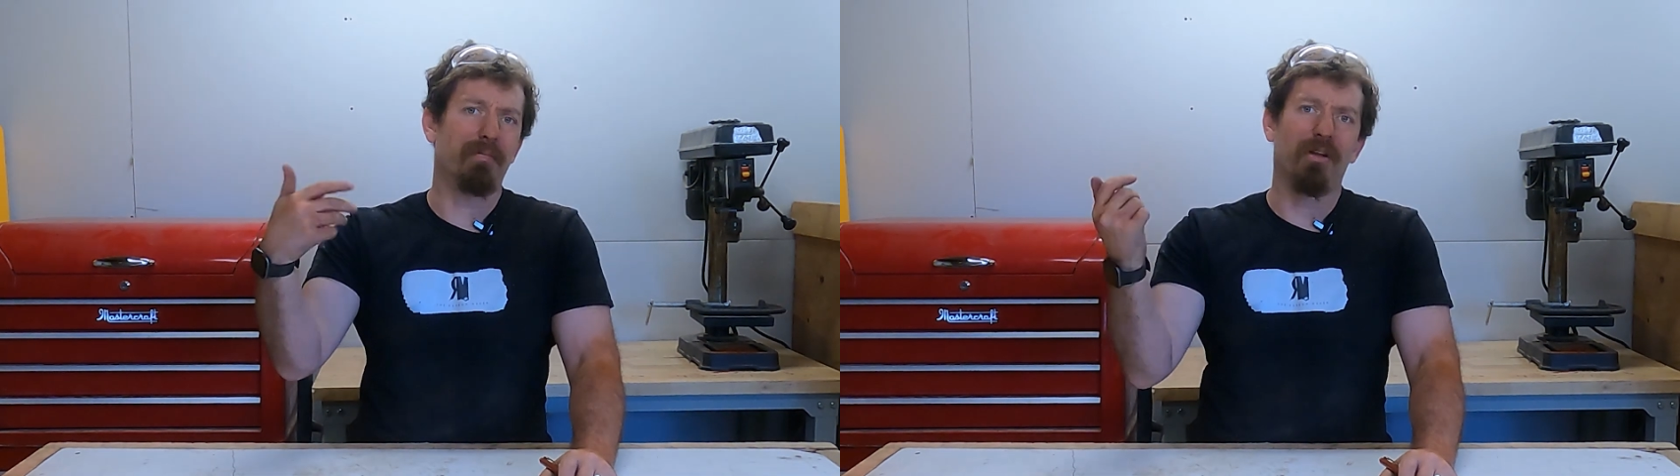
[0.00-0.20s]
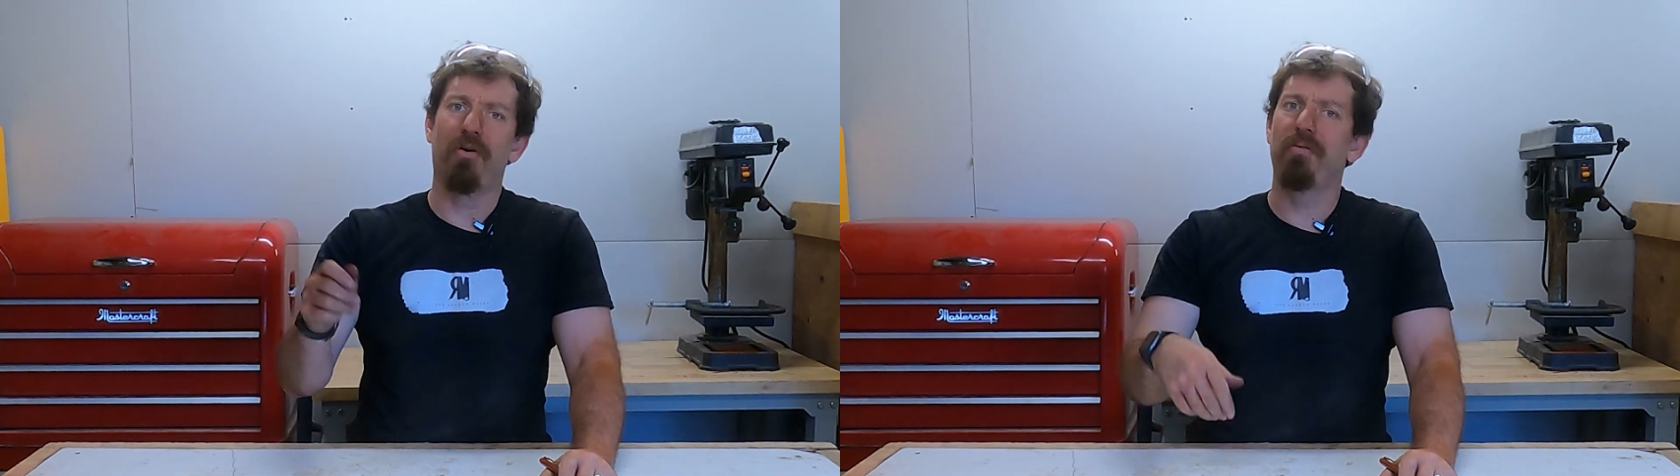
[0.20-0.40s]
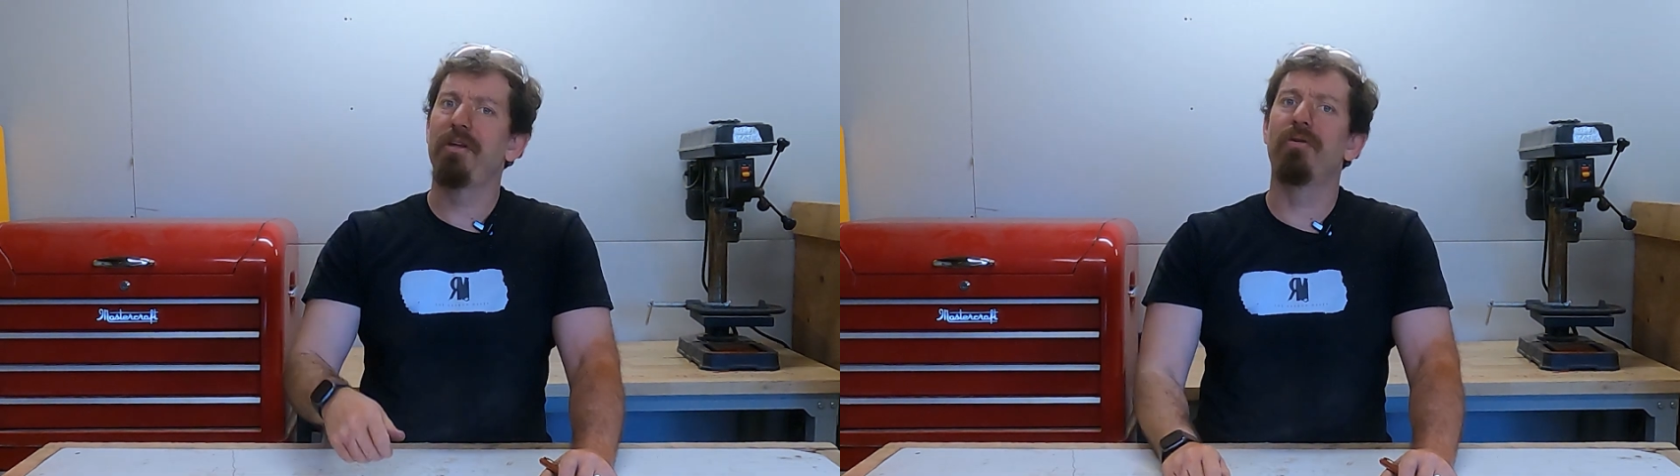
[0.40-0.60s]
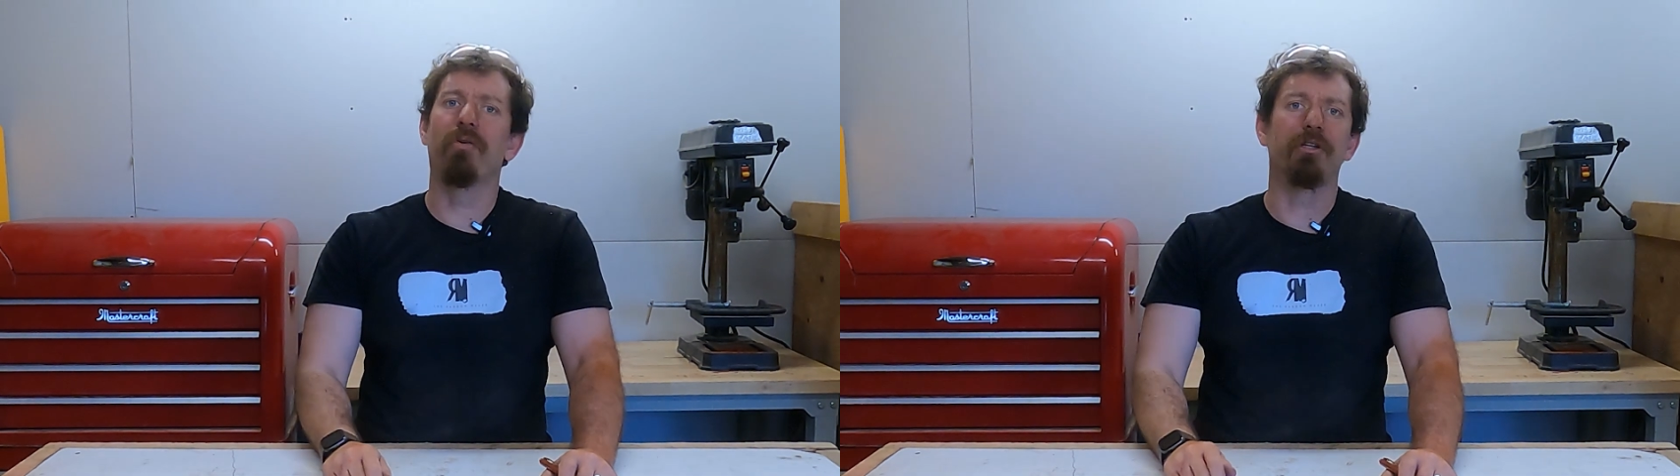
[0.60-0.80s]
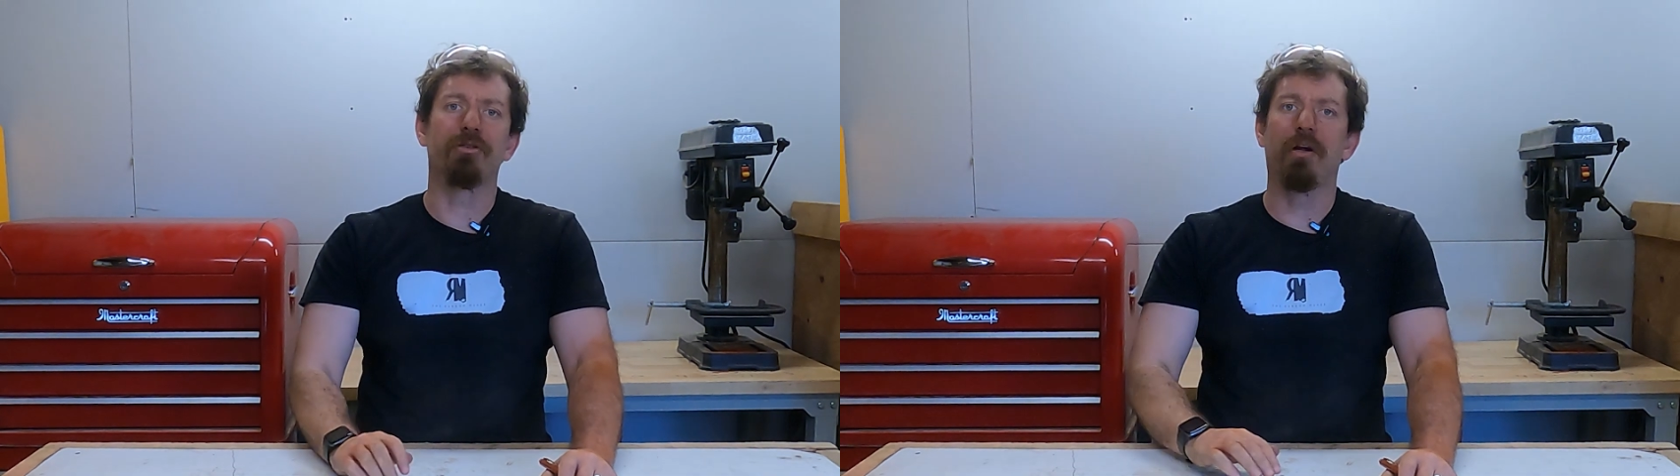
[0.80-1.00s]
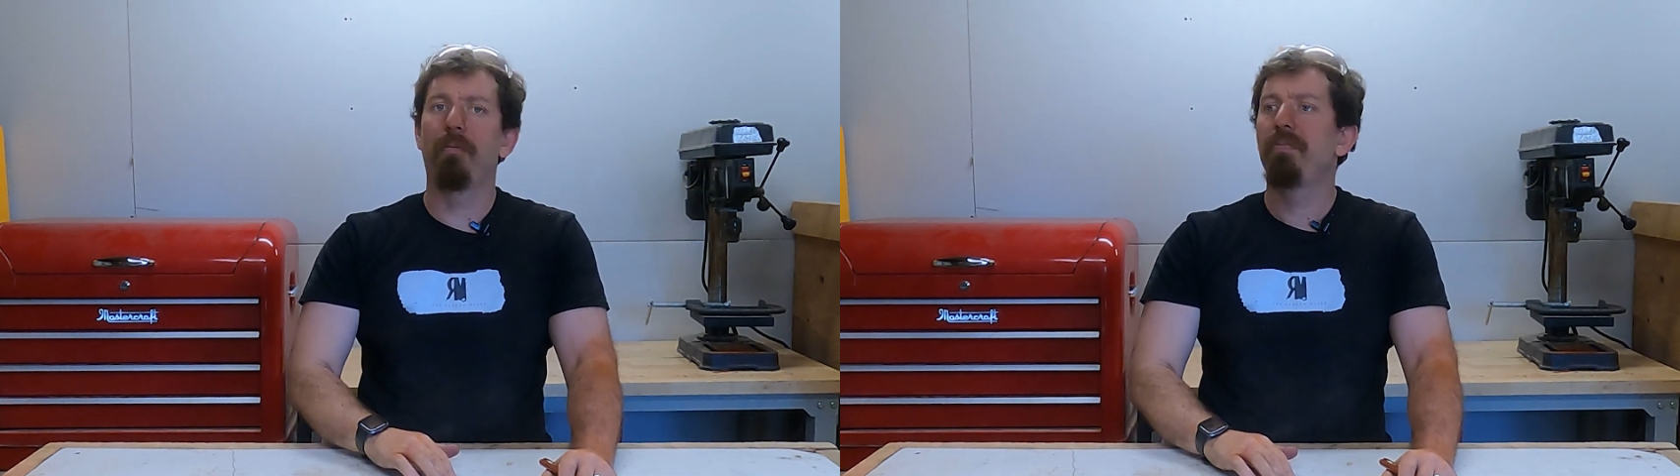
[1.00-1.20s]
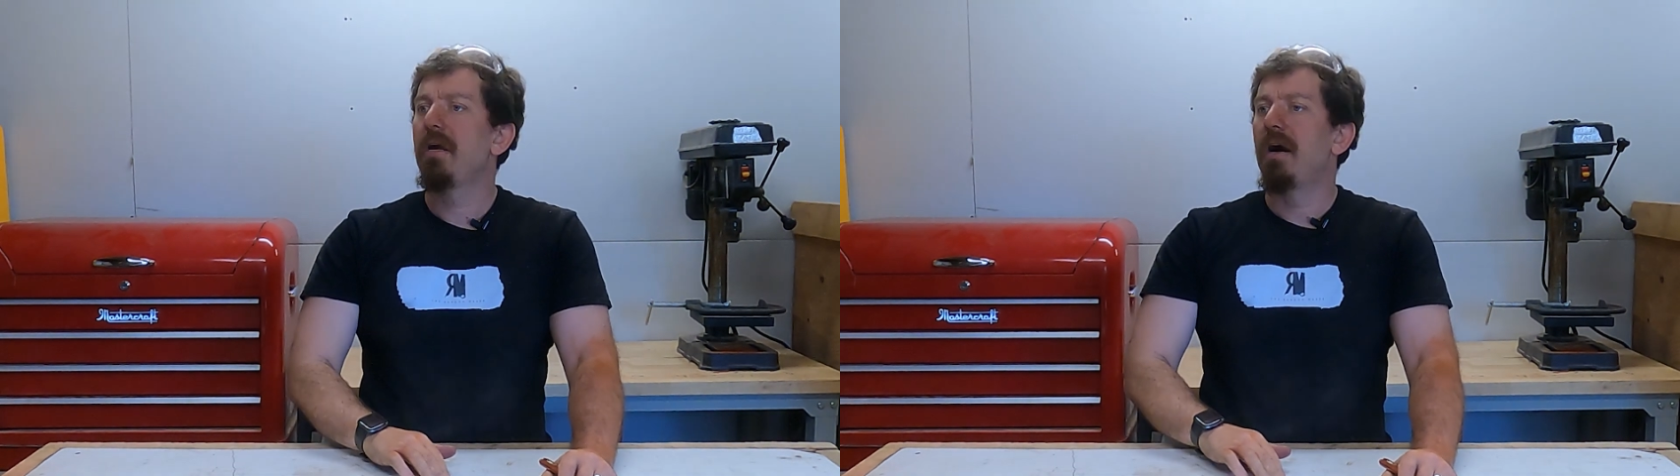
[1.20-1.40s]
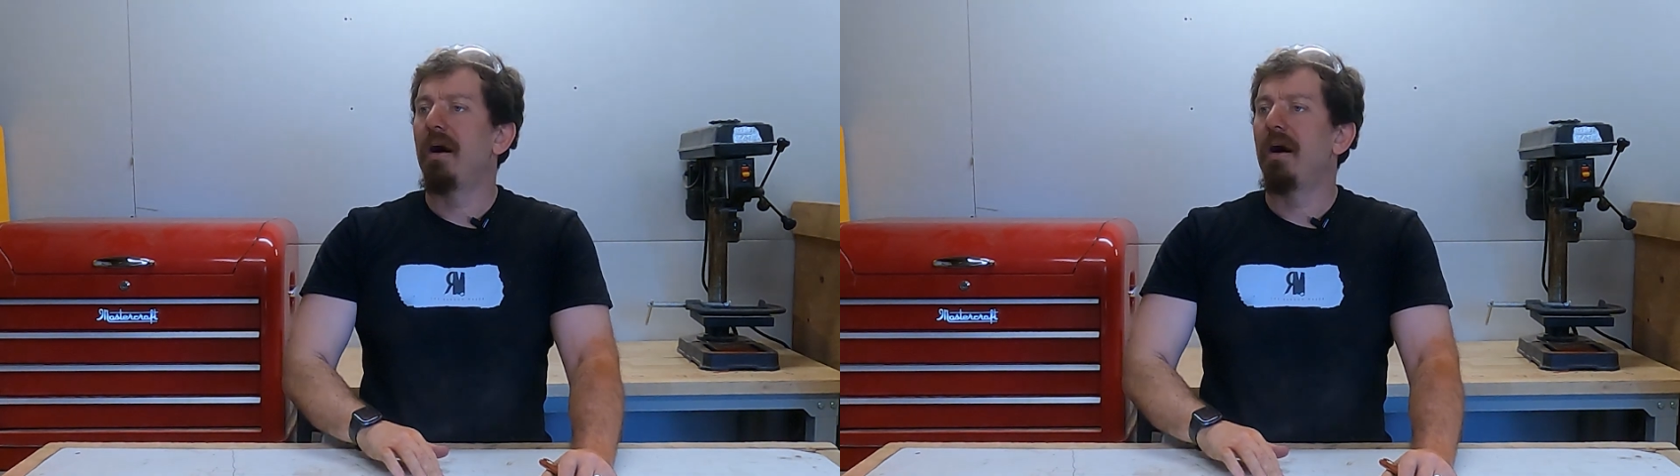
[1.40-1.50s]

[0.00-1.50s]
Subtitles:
below. You know the drill.